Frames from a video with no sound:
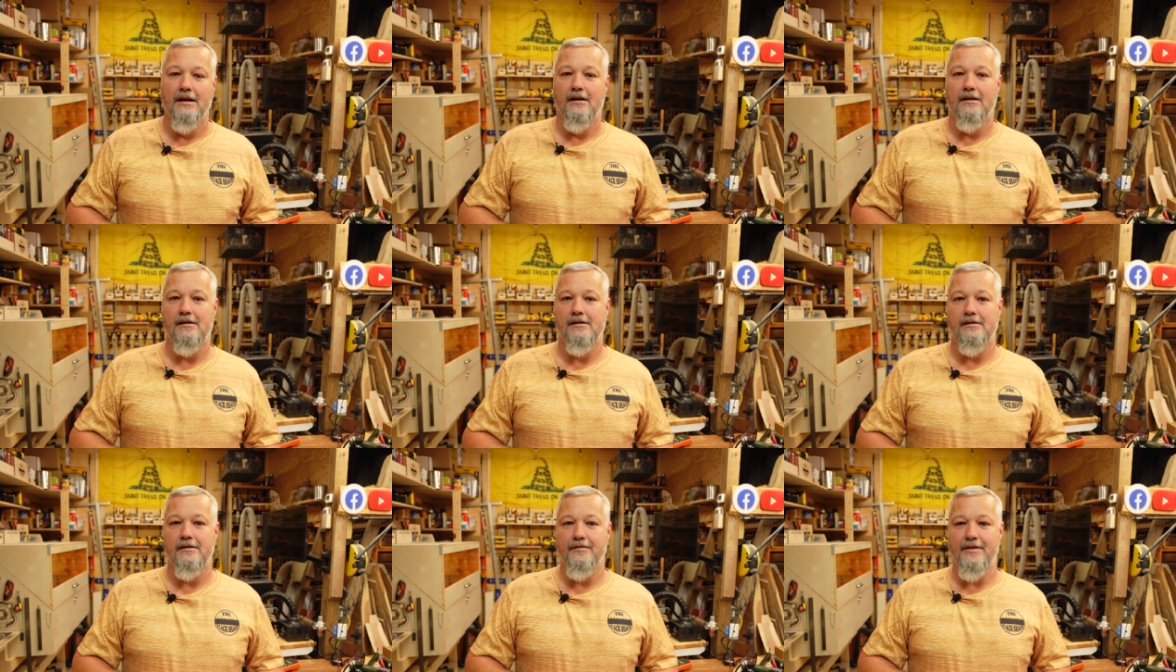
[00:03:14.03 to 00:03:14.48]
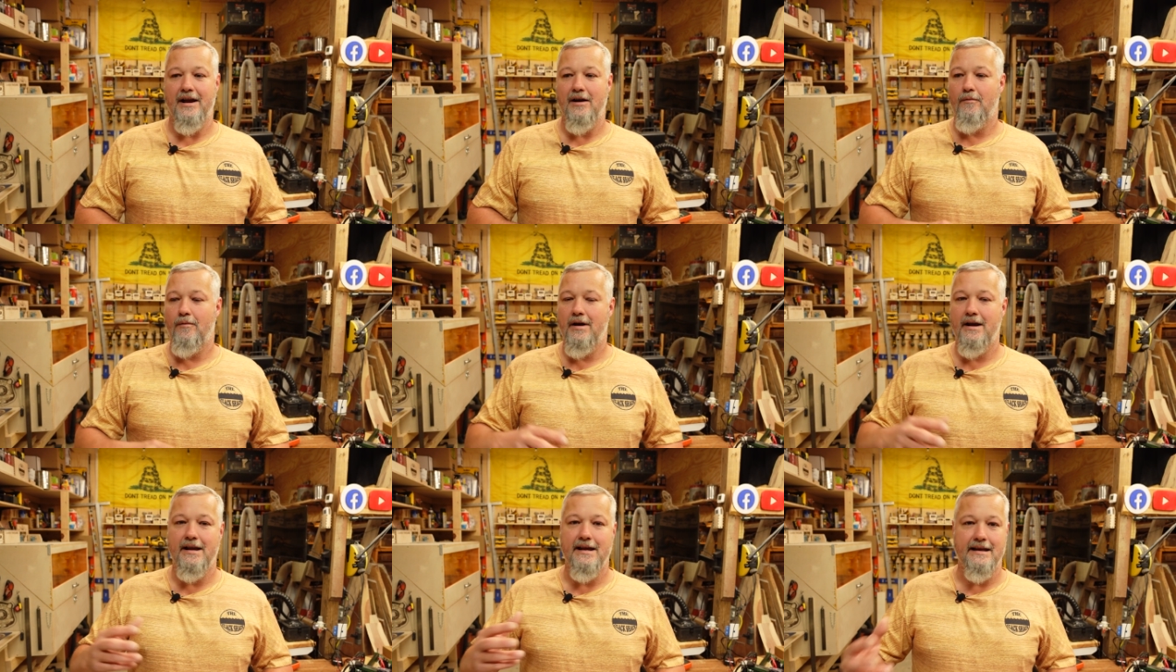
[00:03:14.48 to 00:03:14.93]
Uh,
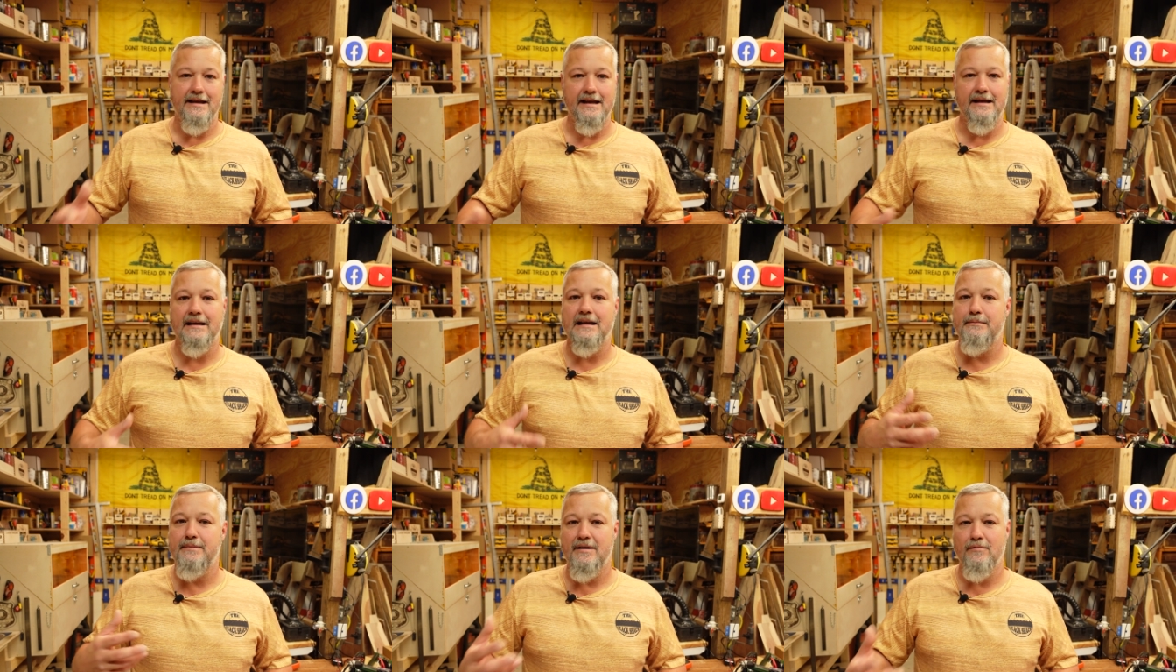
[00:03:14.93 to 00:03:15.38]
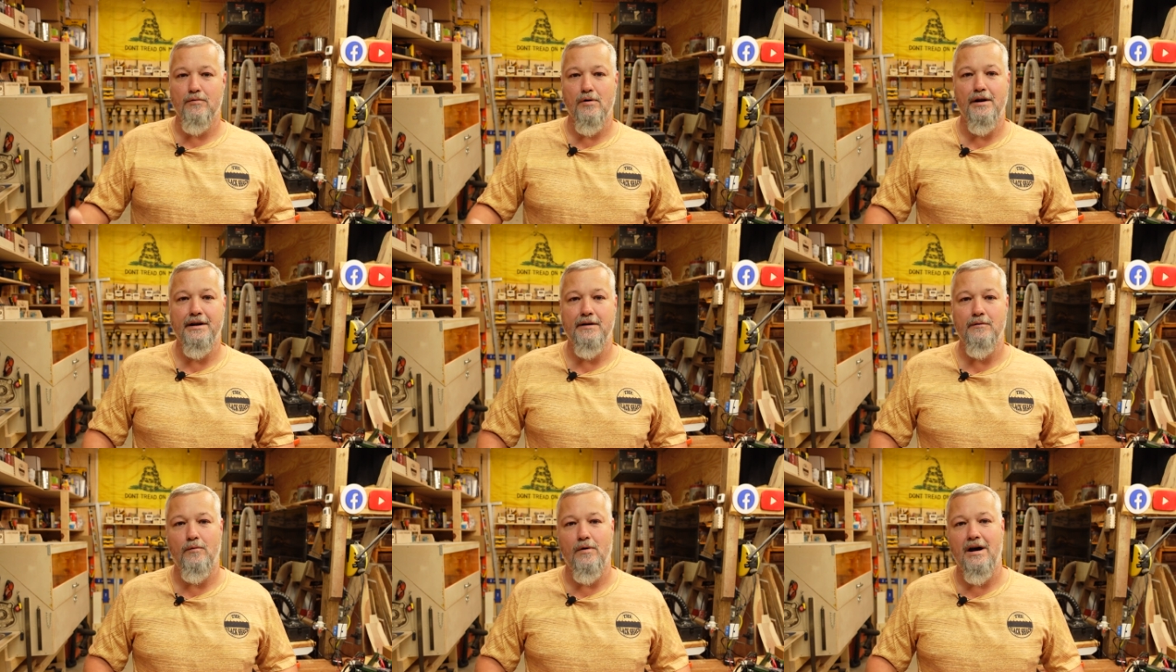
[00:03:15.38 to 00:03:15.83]
that way it can be
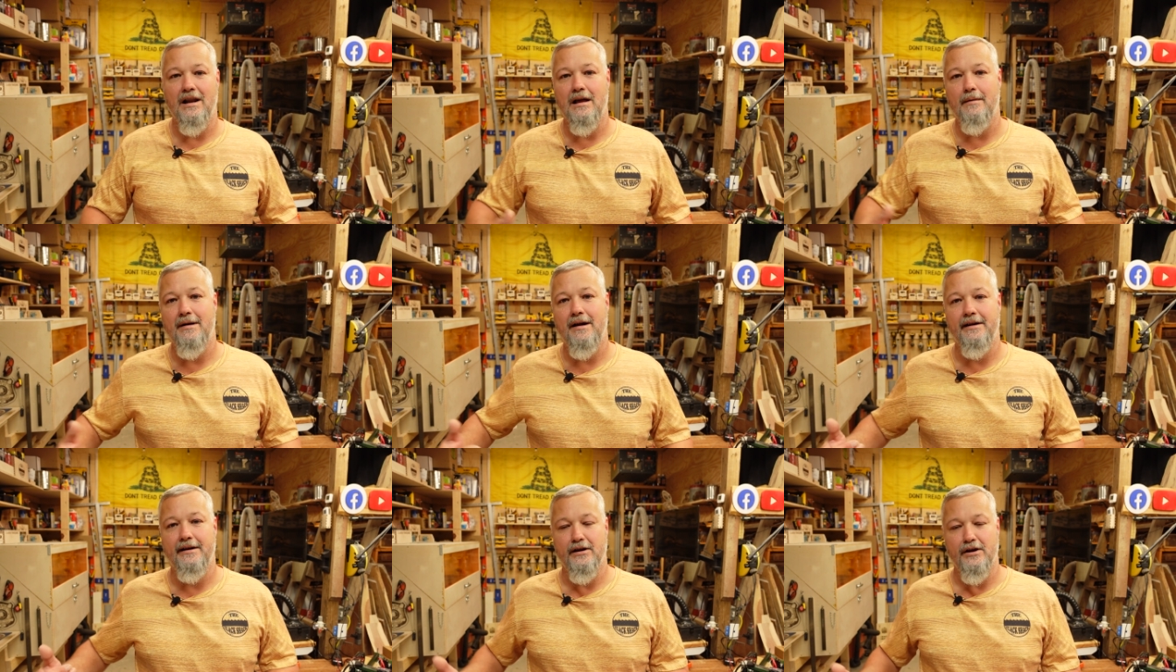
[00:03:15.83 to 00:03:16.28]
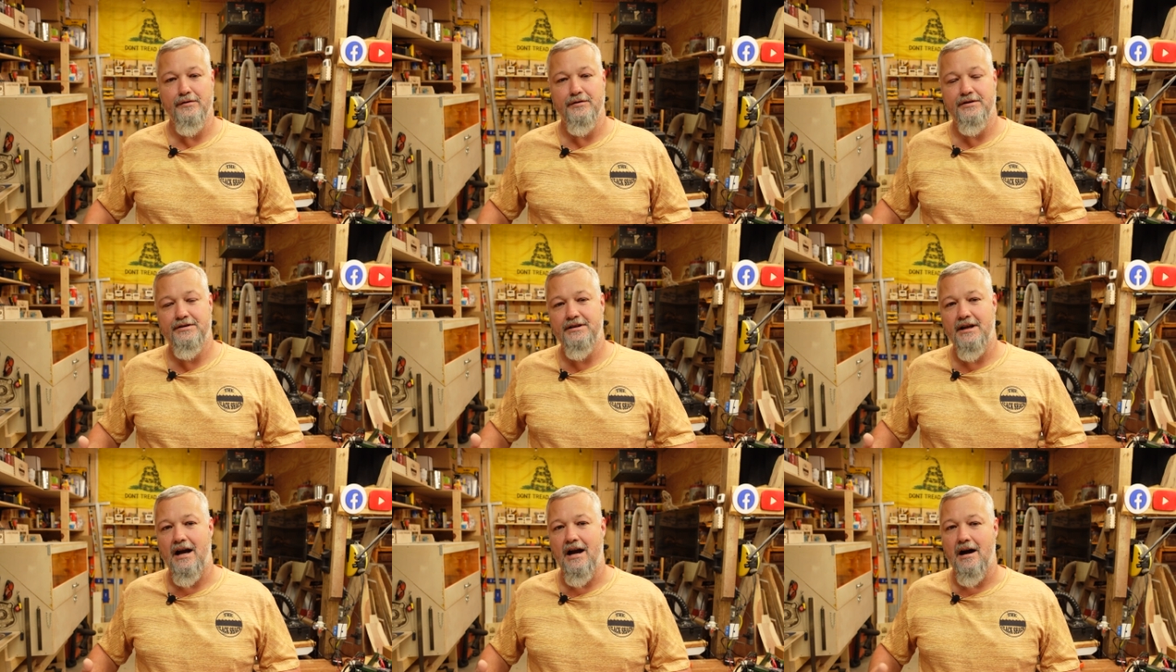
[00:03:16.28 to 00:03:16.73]
running while I'm out here in
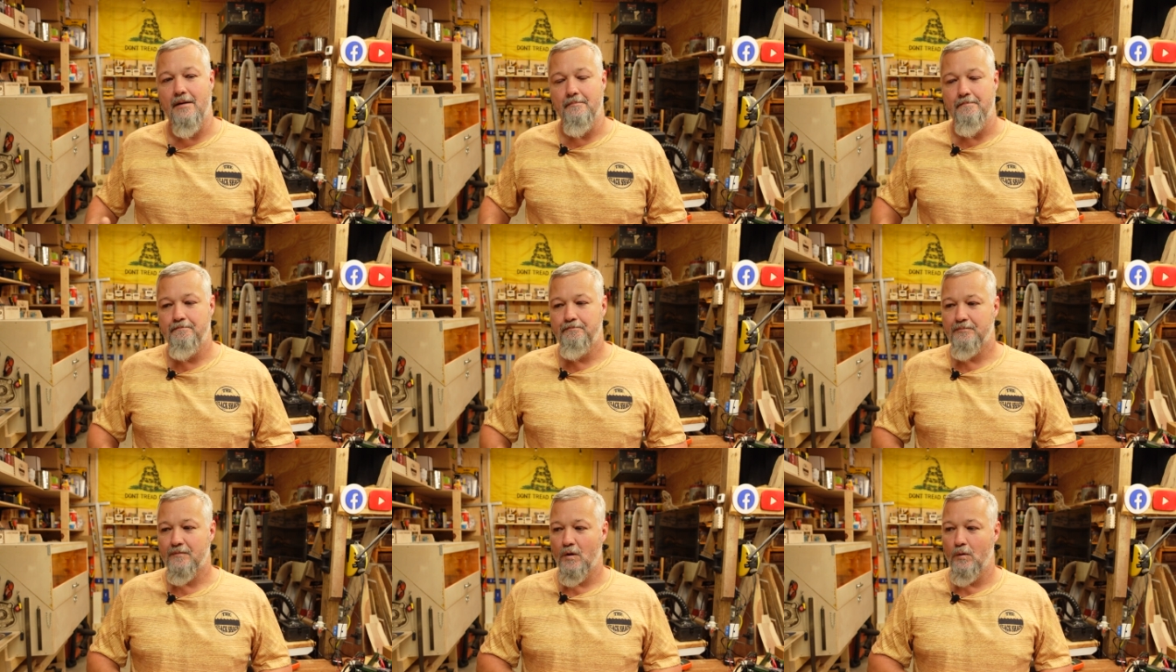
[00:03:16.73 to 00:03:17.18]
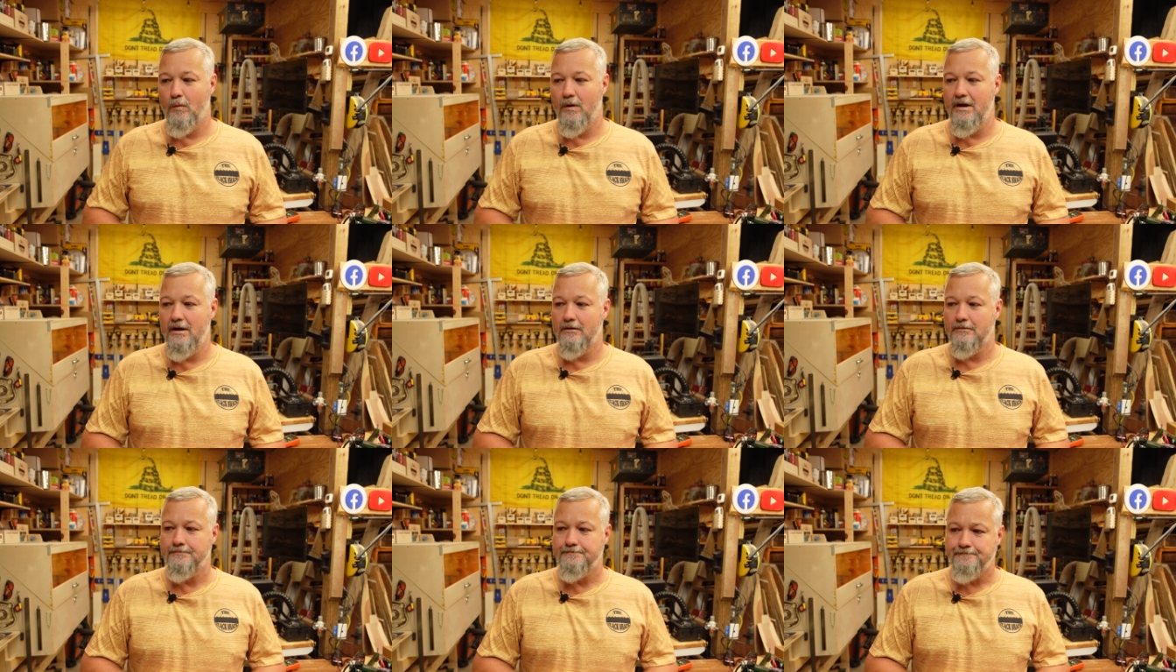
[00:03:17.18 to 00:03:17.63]
the shop.
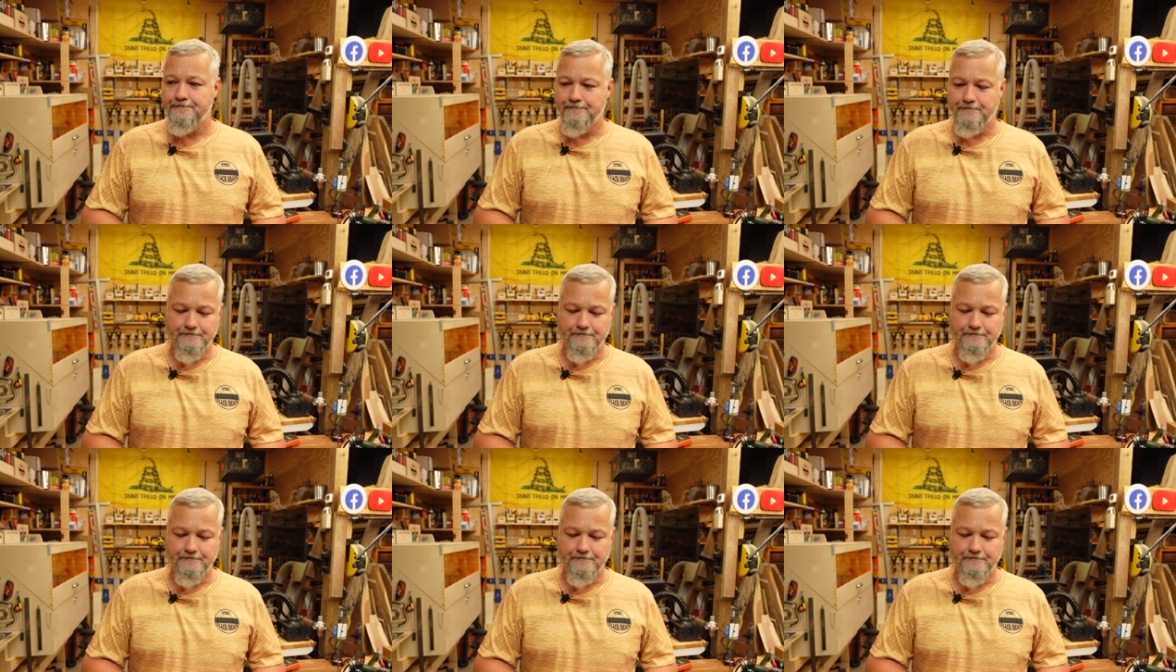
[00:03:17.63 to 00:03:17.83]
Well,